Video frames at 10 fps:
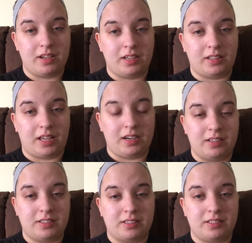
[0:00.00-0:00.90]
and that
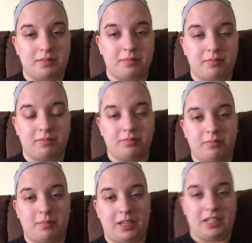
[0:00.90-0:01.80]
is
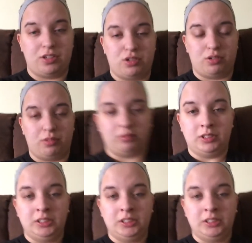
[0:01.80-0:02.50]
my issue.